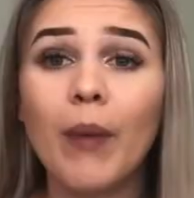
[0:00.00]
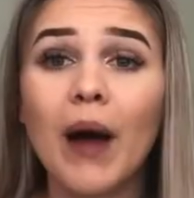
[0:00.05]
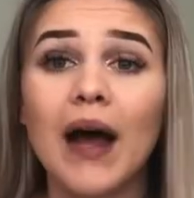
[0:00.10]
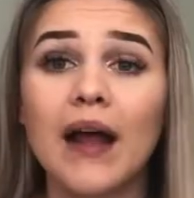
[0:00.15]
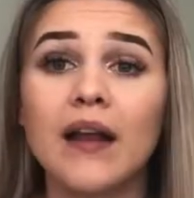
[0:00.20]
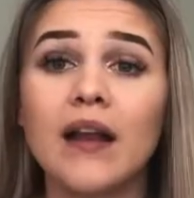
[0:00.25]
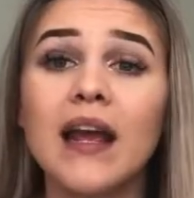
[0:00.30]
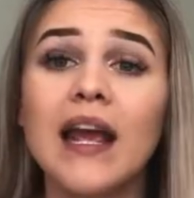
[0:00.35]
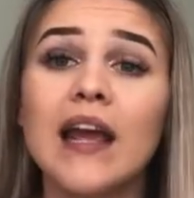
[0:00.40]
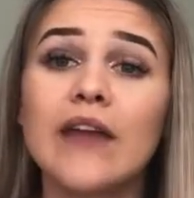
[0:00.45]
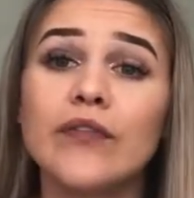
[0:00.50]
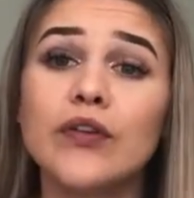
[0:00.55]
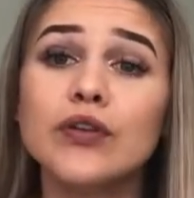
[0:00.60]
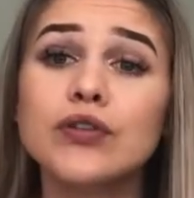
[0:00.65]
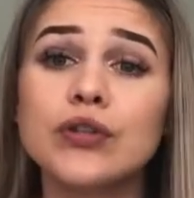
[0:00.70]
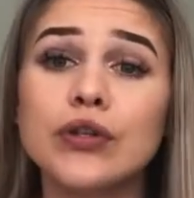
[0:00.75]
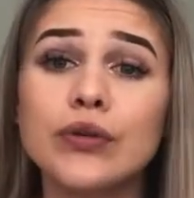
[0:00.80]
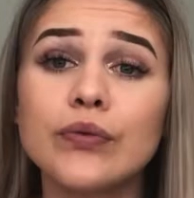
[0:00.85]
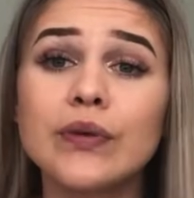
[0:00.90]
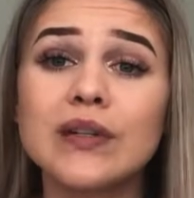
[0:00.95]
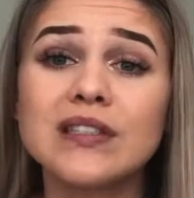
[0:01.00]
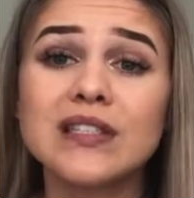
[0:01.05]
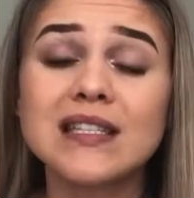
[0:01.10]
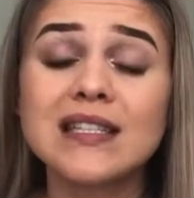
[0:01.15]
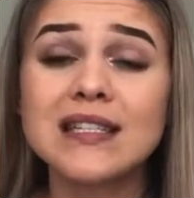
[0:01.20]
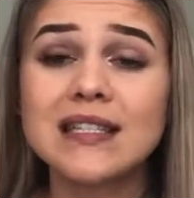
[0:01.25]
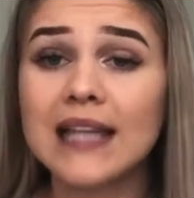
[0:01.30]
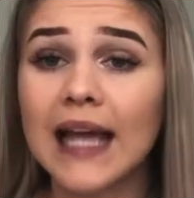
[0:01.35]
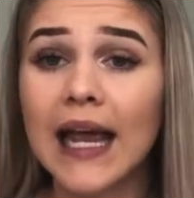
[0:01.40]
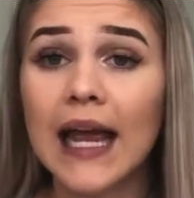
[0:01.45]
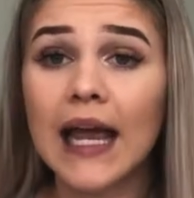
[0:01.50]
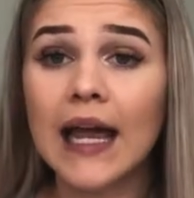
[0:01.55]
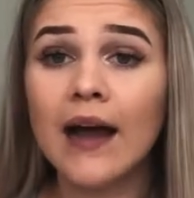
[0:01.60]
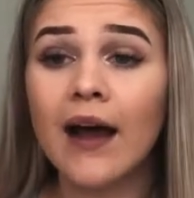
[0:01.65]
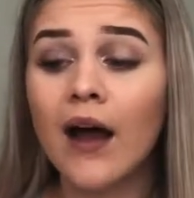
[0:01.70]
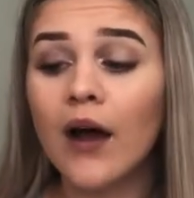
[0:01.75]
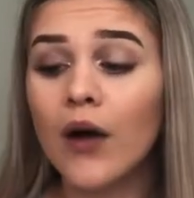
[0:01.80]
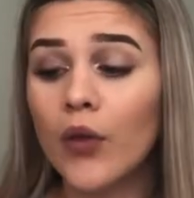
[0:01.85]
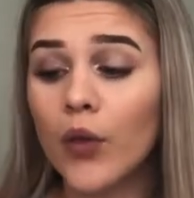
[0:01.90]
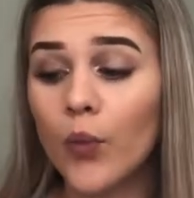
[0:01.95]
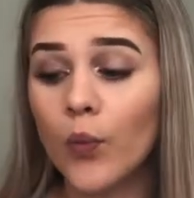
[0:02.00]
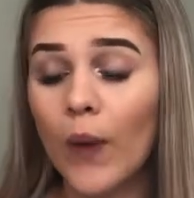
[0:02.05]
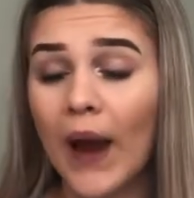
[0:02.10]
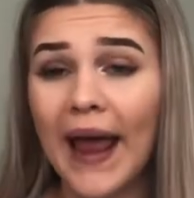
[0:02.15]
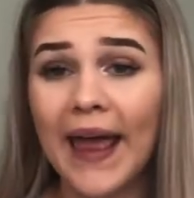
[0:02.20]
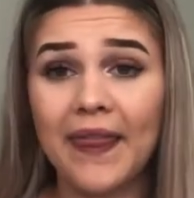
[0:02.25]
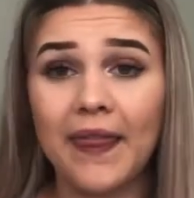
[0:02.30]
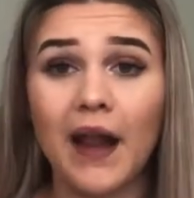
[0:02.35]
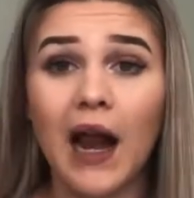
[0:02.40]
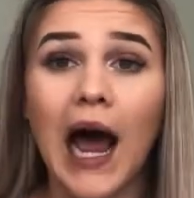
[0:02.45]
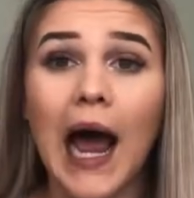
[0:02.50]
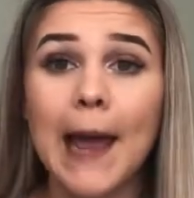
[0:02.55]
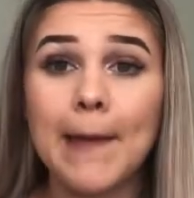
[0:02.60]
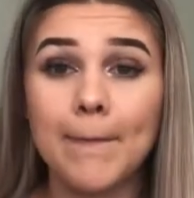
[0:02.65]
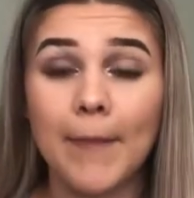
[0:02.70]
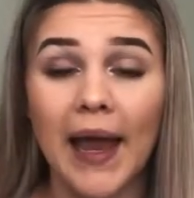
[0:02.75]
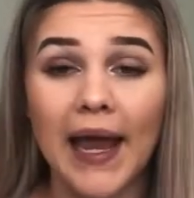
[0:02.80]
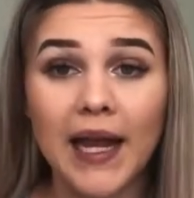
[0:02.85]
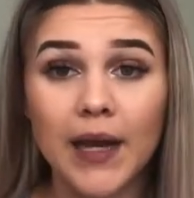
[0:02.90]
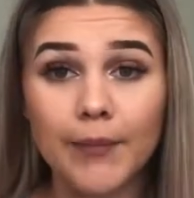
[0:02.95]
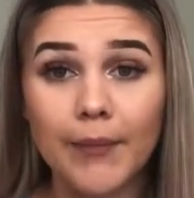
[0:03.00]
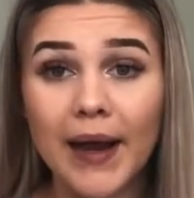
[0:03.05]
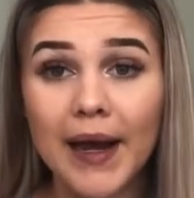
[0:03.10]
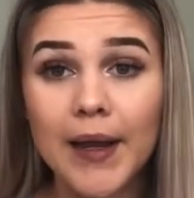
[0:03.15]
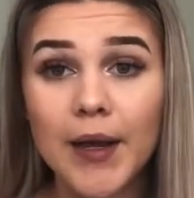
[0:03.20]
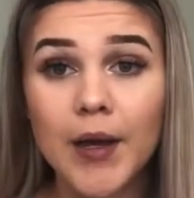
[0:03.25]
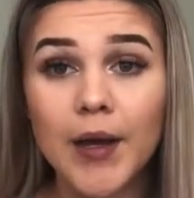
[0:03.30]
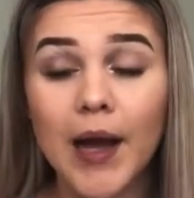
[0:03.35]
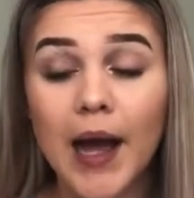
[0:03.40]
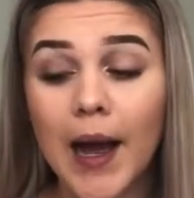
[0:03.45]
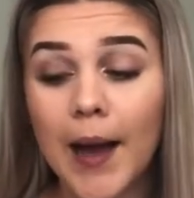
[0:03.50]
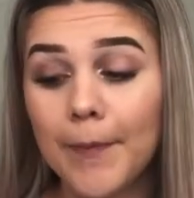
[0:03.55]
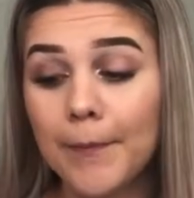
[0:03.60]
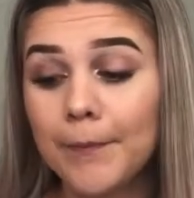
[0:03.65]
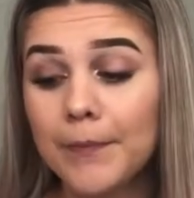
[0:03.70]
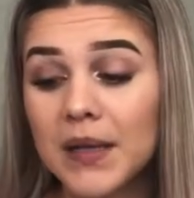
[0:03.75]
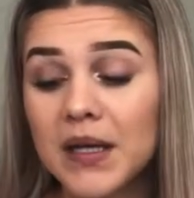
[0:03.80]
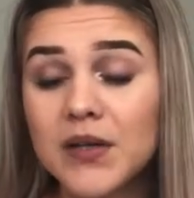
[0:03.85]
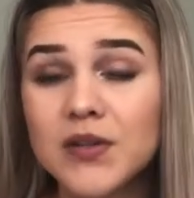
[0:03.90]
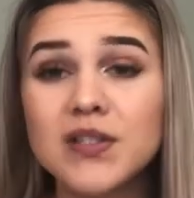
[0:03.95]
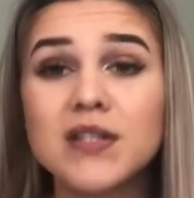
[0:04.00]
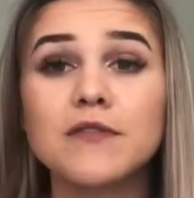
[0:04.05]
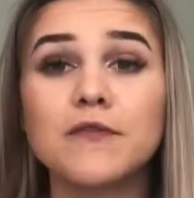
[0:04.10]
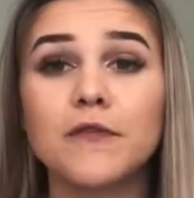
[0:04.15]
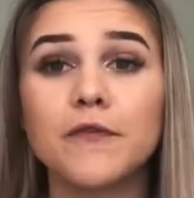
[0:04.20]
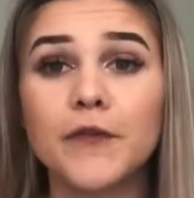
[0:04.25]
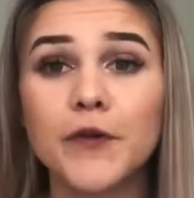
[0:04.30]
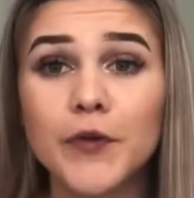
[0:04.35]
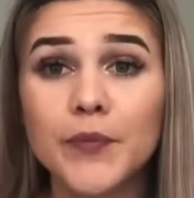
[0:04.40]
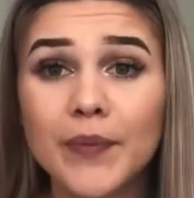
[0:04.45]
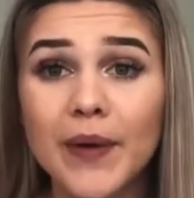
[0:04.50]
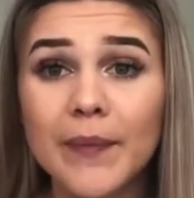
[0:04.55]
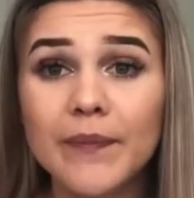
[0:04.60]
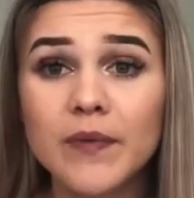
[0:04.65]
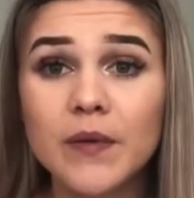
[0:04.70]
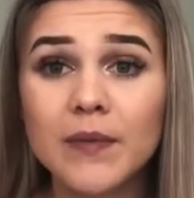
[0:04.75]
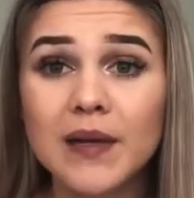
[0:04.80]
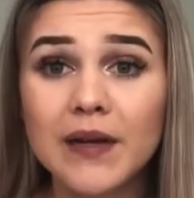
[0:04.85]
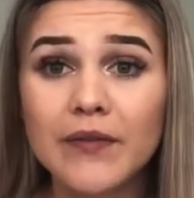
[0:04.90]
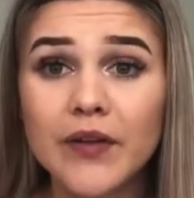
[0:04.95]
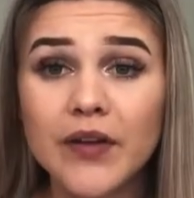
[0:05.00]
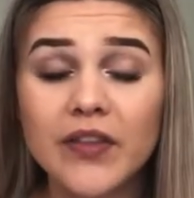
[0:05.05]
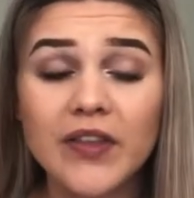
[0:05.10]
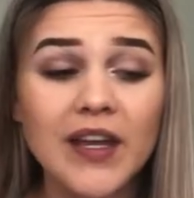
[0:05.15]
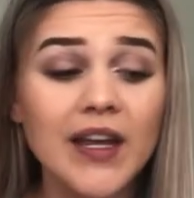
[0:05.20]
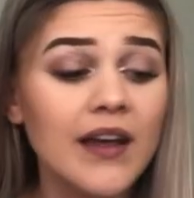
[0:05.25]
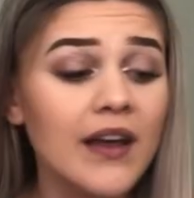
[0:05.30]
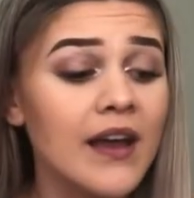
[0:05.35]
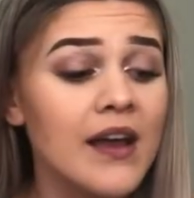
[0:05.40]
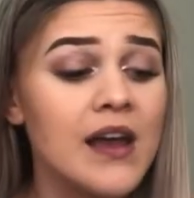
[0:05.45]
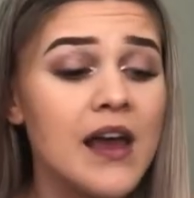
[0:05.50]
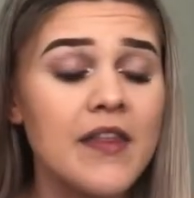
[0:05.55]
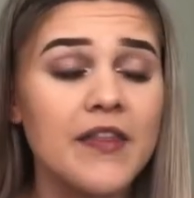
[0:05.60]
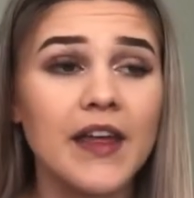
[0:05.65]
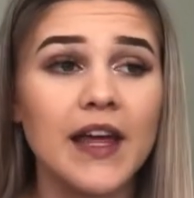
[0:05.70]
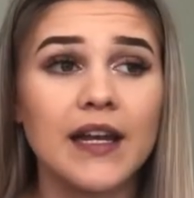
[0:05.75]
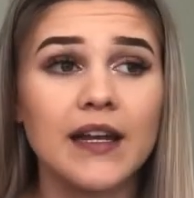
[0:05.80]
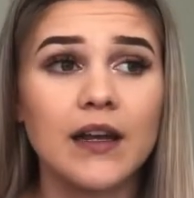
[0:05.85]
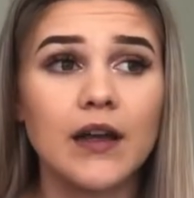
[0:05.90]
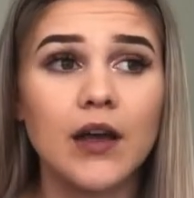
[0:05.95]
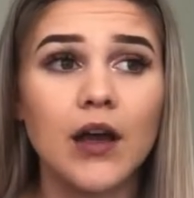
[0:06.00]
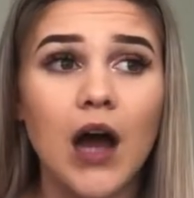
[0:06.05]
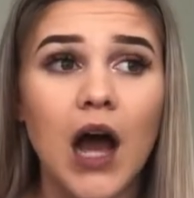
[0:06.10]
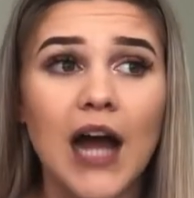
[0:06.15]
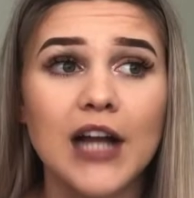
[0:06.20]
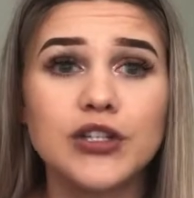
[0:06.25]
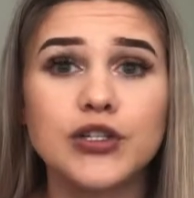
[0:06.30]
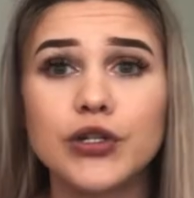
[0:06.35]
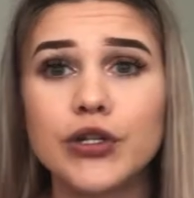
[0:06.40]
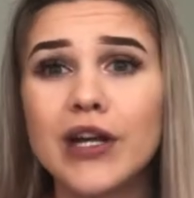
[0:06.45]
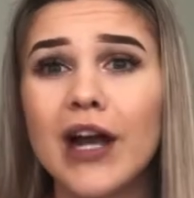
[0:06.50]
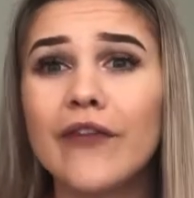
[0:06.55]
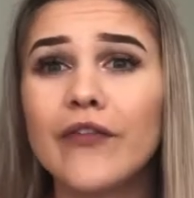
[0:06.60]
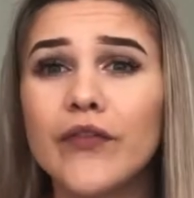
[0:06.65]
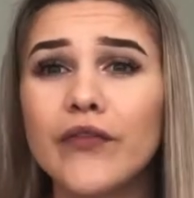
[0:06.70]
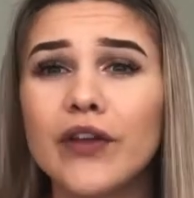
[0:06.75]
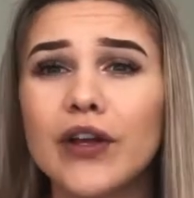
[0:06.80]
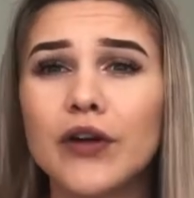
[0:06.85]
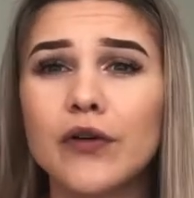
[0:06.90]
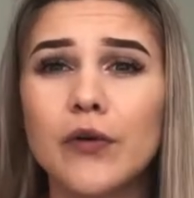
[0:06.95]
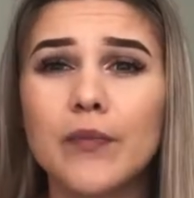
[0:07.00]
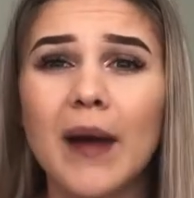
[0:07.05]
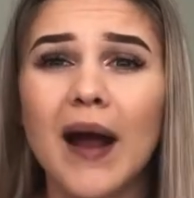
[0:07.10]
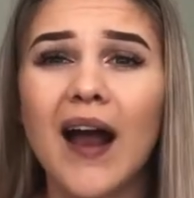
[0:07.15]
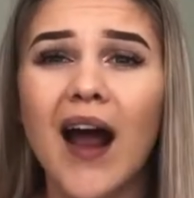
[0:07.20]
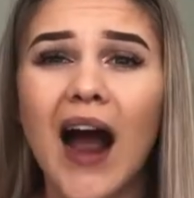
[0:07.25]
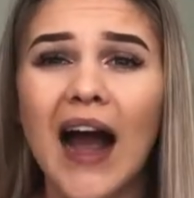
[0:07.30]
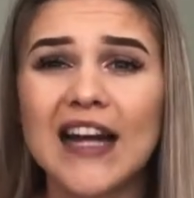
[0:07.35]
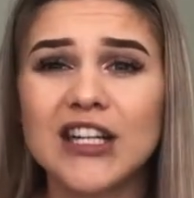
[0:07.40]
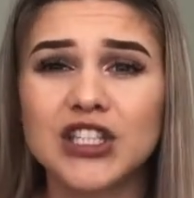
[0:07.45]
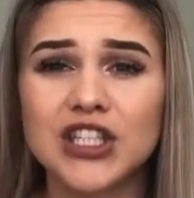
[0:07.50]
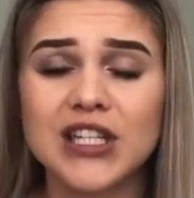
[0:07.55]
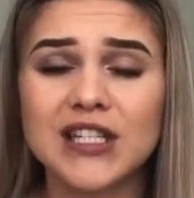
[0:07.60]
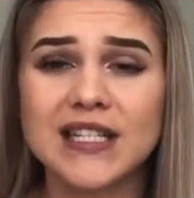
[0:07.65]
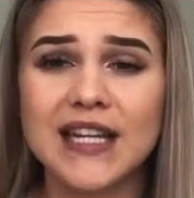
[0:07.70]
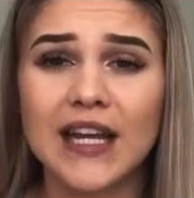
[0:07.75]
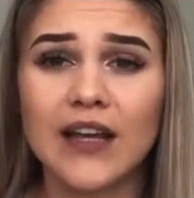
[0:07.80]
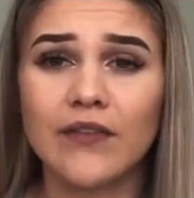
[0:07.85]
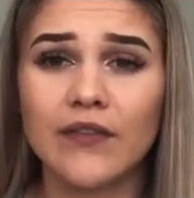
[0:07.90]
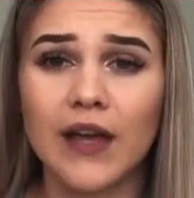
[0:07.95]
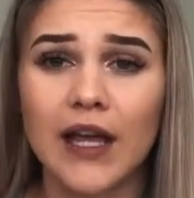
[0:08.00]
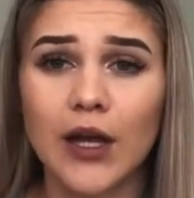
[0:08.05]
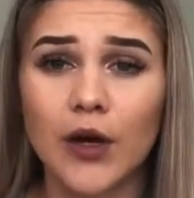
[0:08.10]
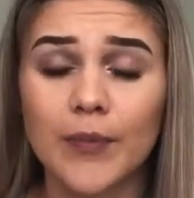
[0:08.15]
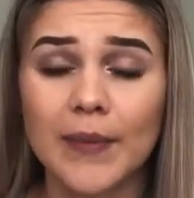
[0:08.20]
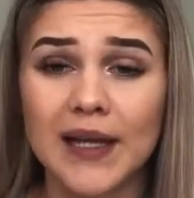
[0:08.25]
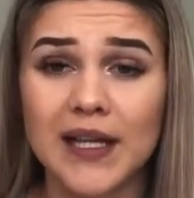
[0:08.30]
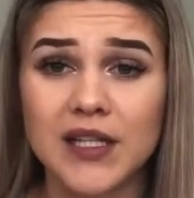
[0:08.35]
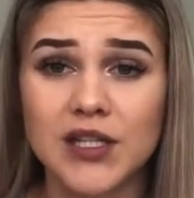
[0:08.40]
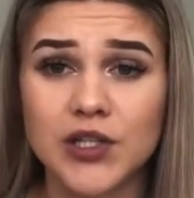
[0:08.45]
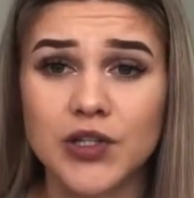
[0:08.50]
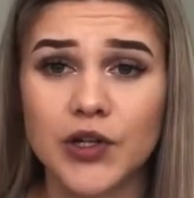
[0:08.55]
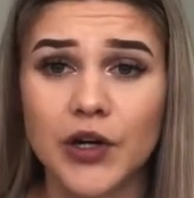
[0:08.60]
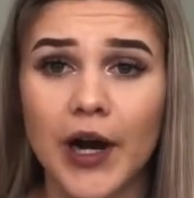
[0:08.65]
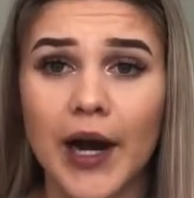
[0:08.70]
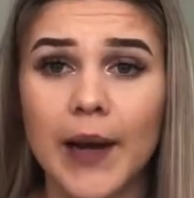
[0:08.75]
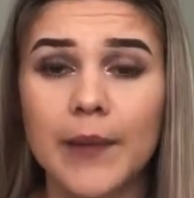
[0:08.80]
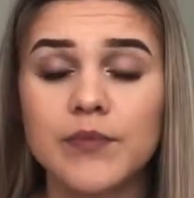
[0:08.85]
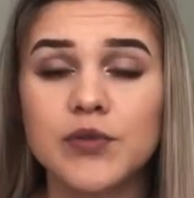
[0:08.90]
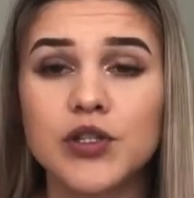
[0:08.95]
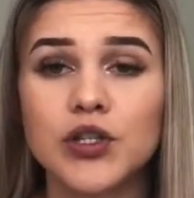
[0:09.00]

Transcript: But if you do want to see the way that I make my meals and food prep them and everything, then I do have a video on my IGTV on my Instagram.